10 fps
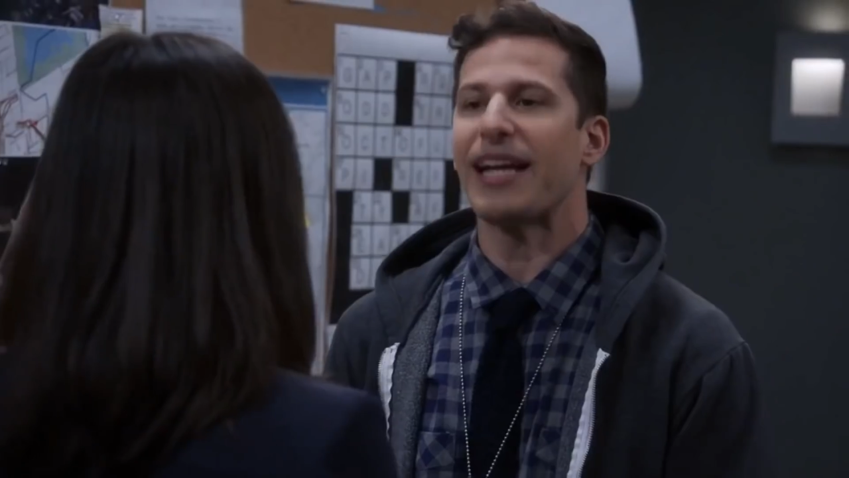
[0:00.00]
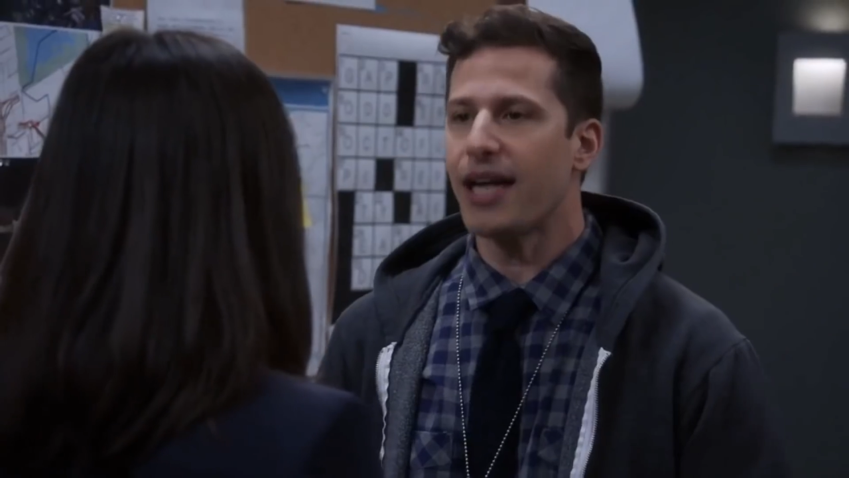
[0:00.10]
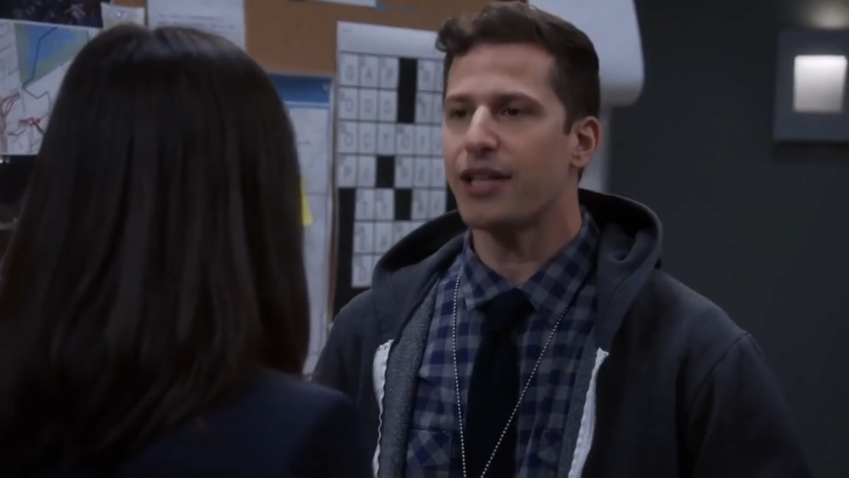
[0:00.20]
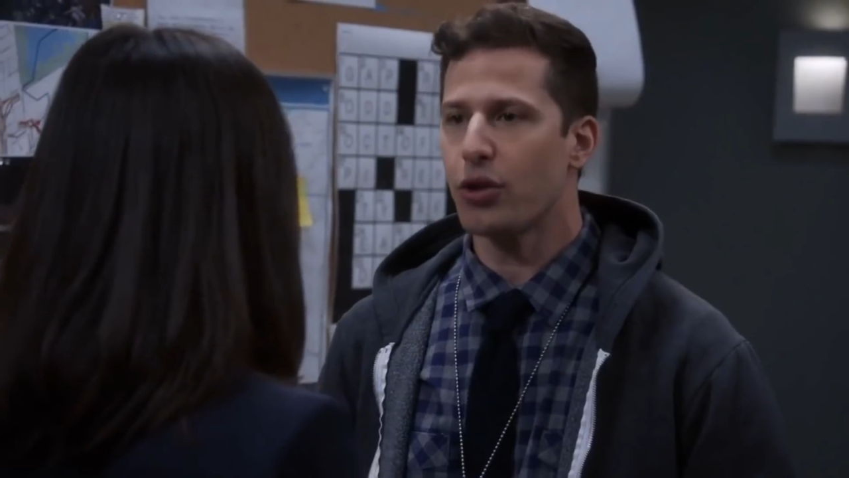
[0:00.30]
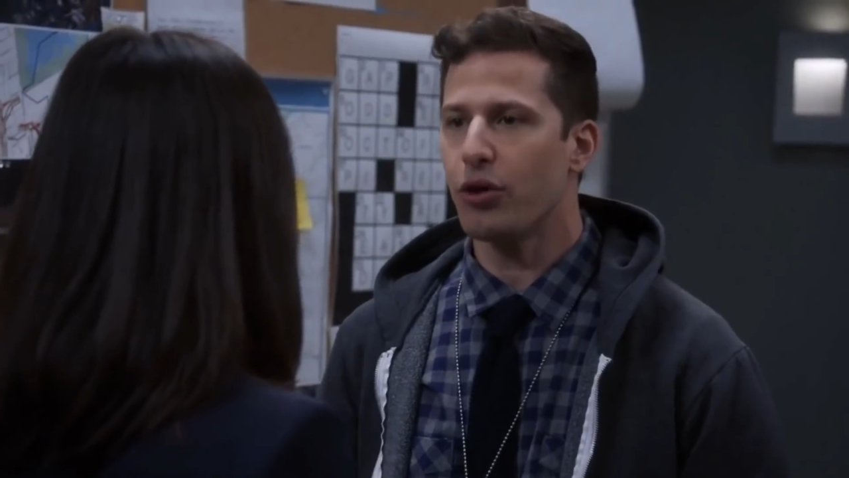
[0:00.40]

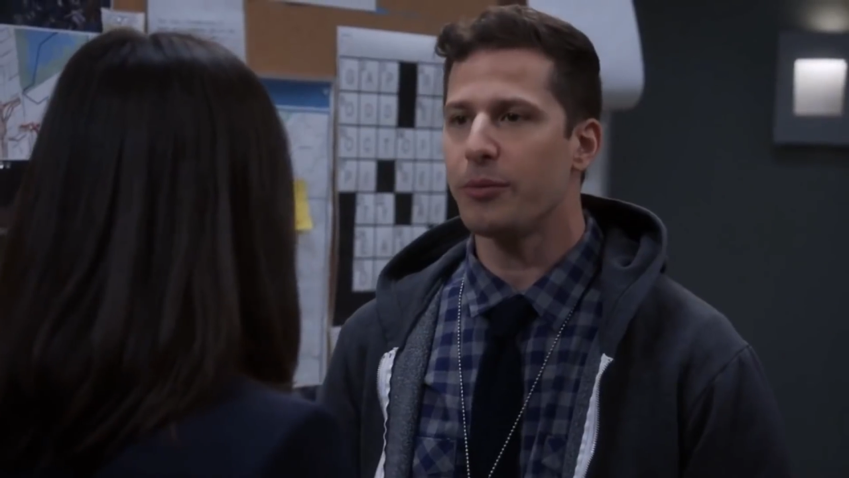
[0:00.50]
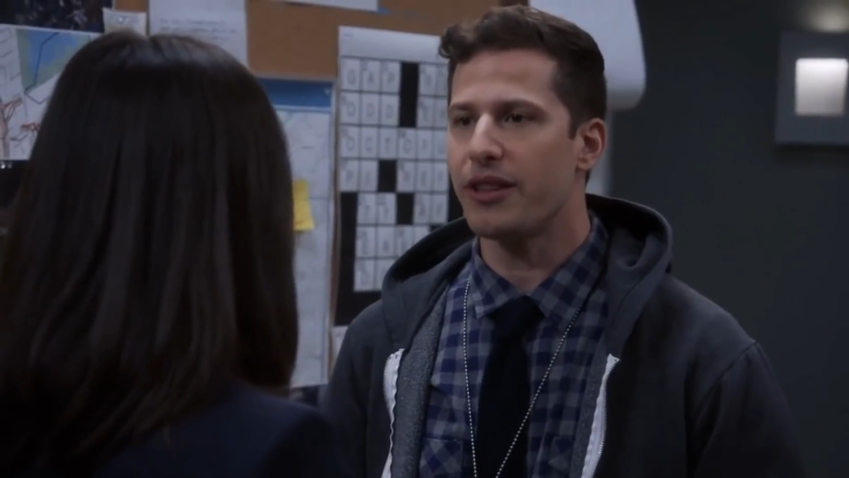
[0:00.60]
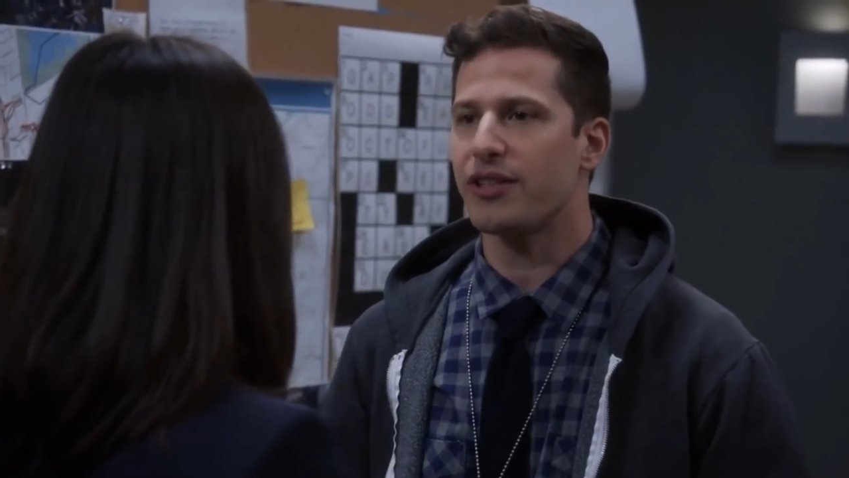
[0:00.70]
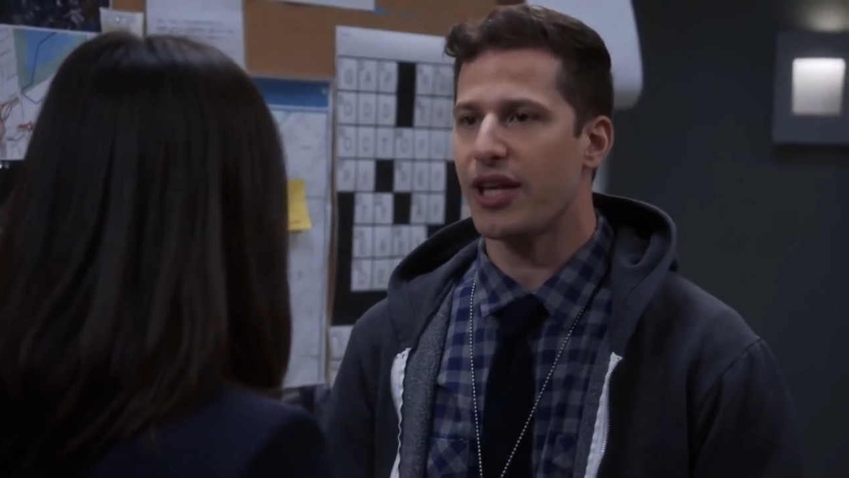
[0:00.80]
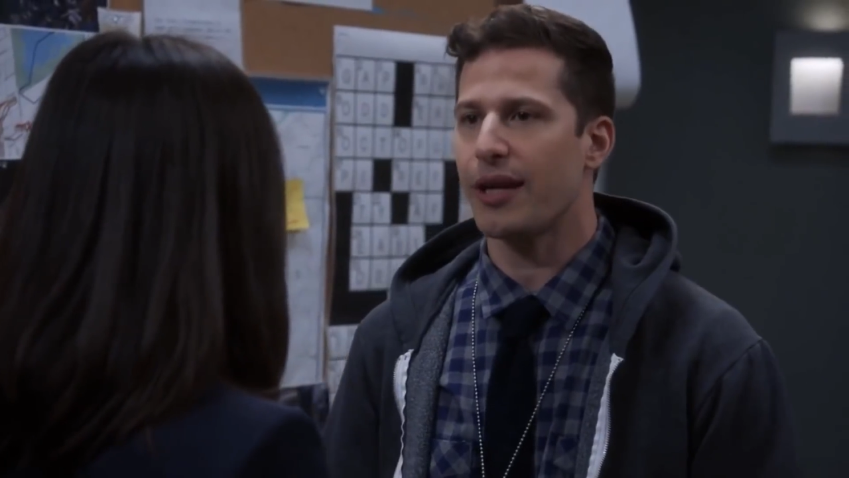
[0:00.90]
gut told me
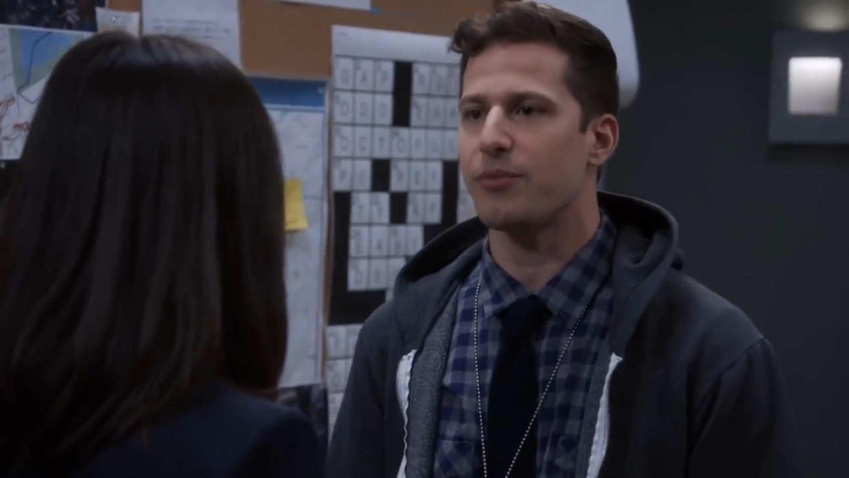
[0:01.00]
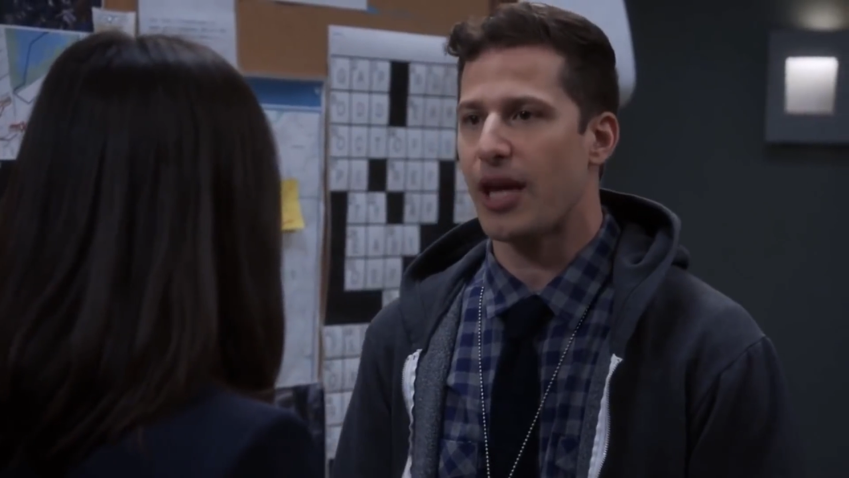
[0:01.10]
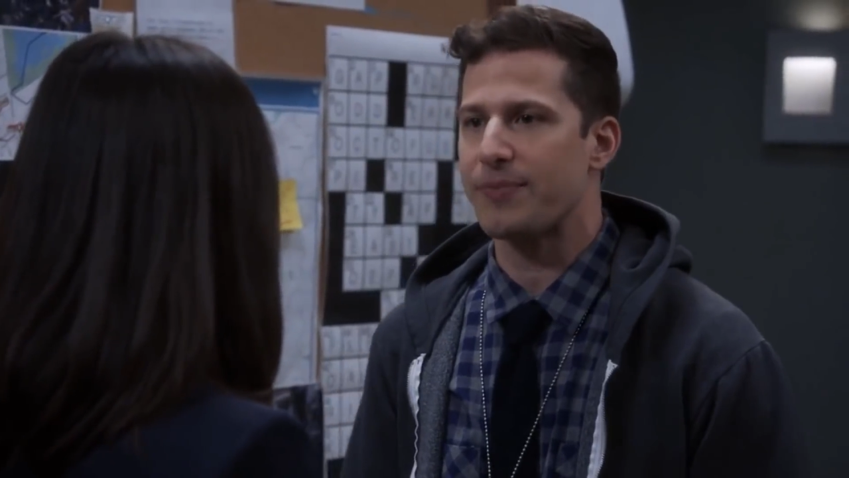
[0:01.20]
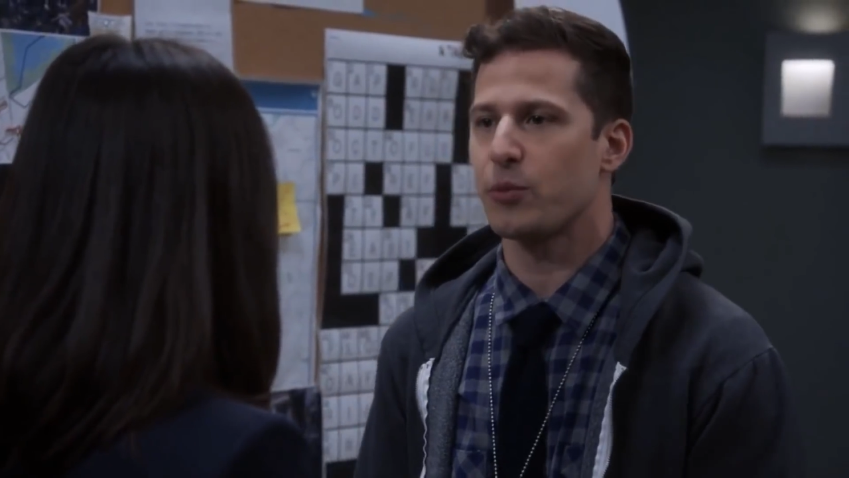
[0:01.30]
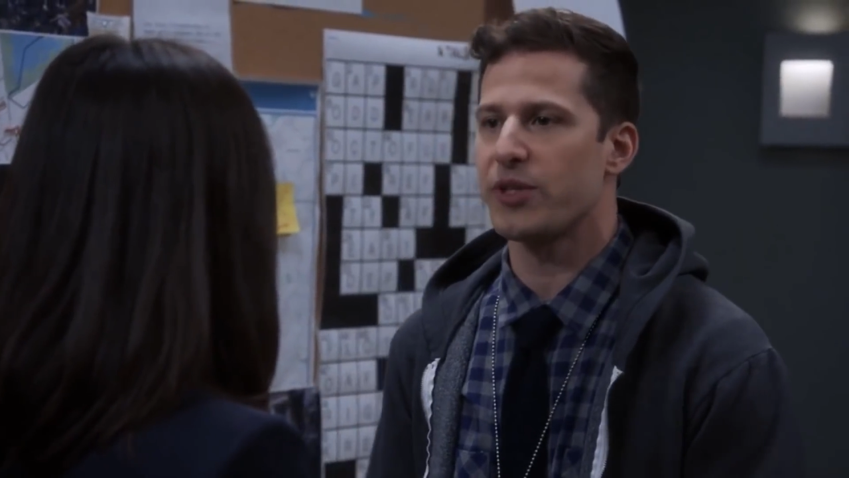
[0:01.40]
that Sam
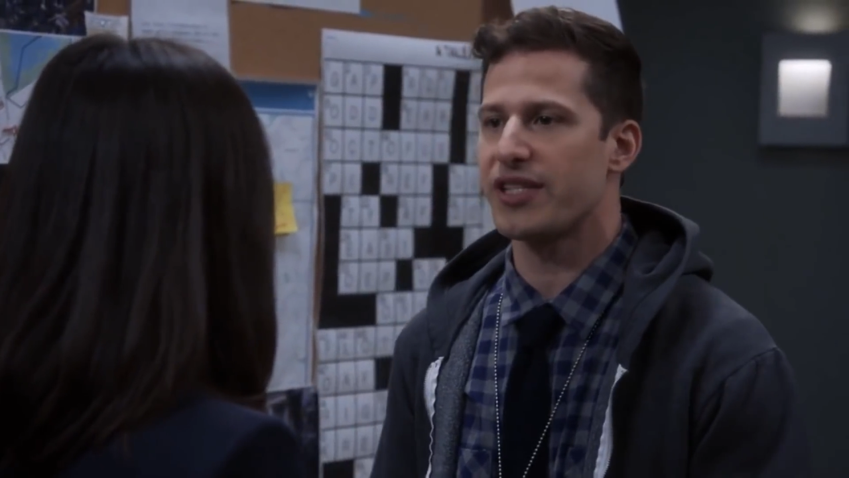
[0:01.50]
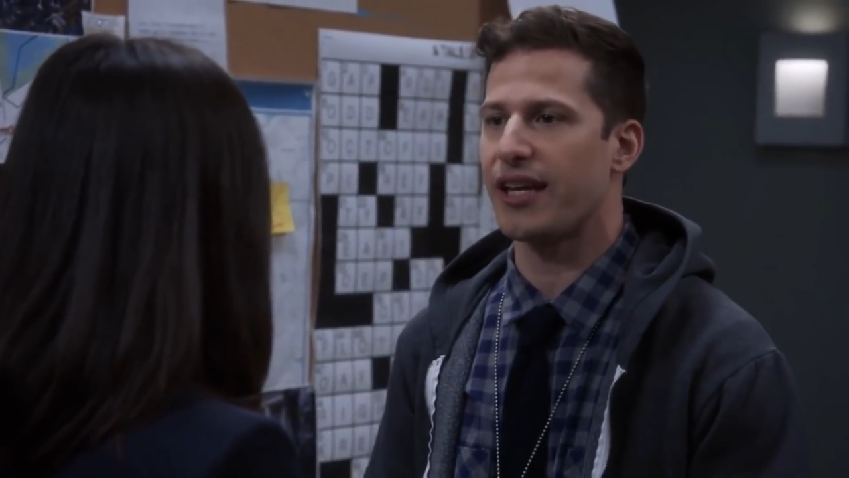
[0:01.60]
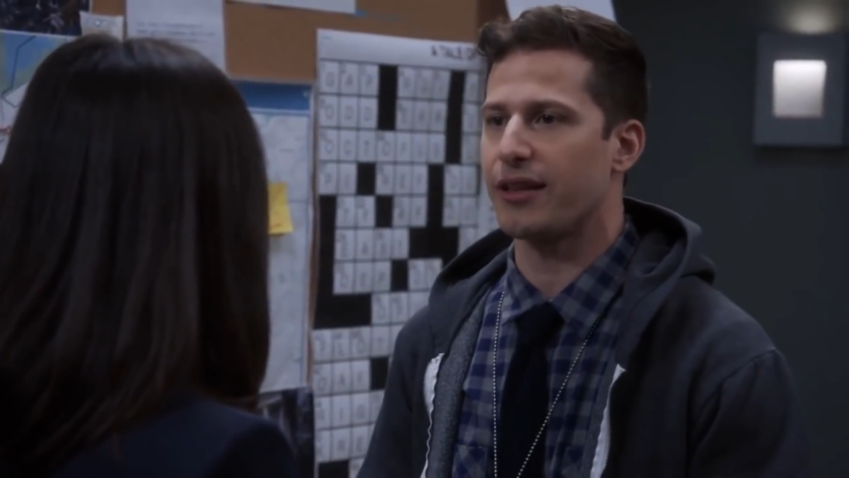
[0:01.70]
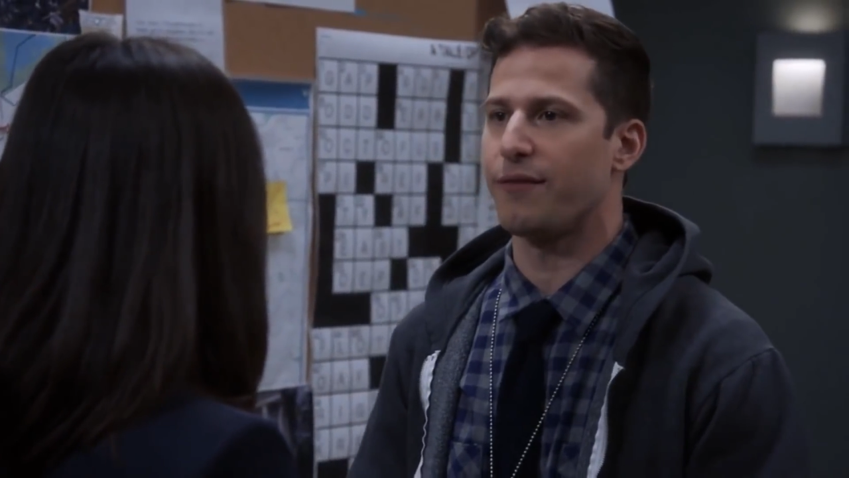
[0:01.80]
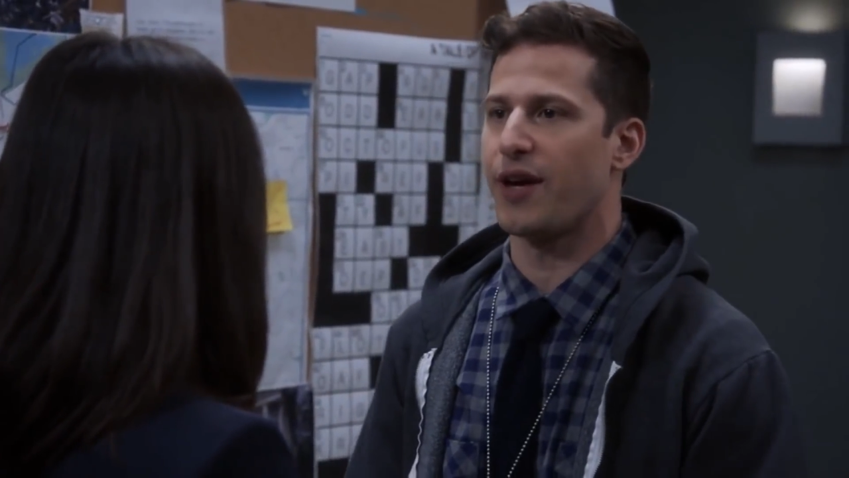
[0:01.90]
Jepsen was
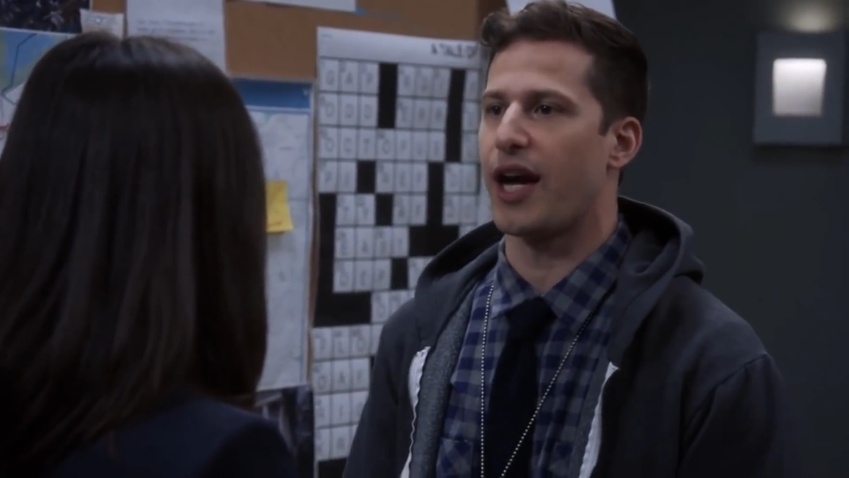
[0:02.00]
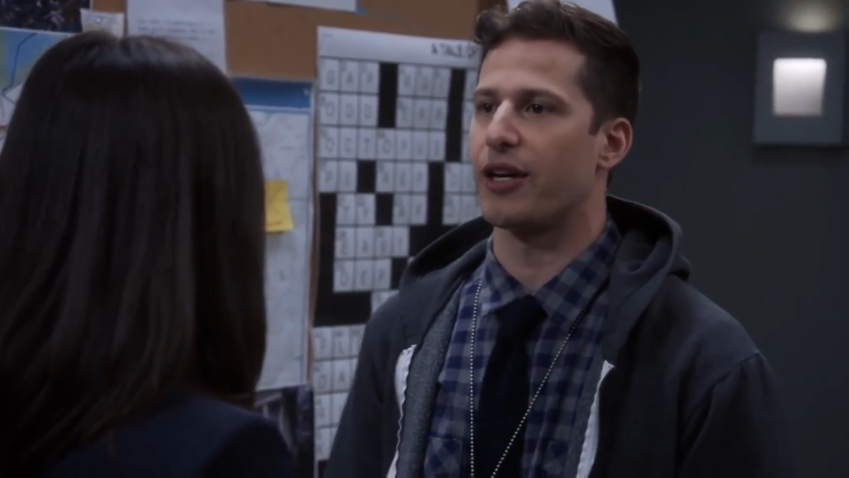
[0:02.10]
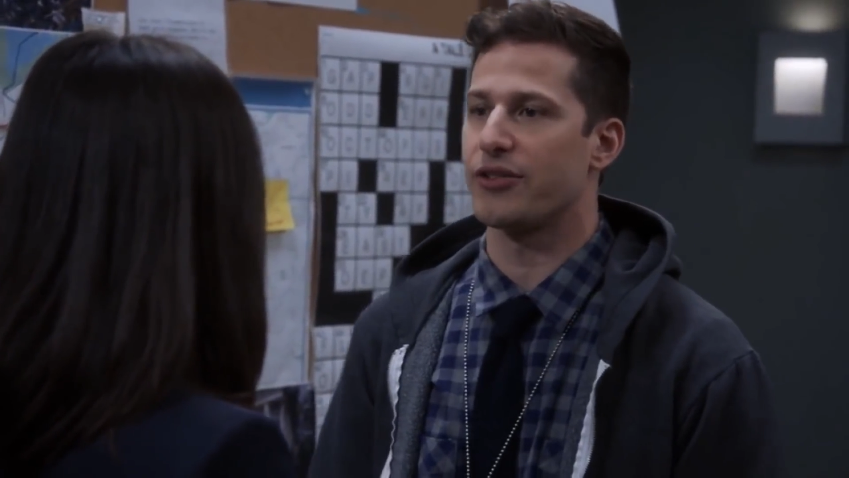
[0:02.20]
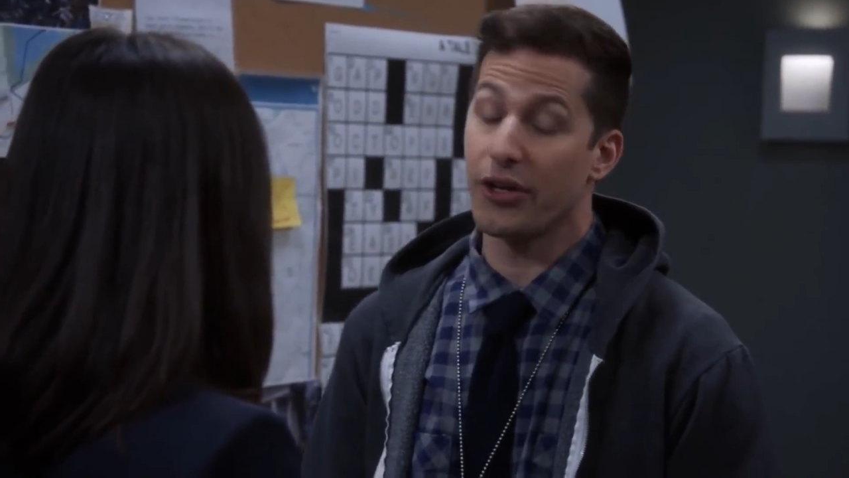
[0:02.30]
setting the fires,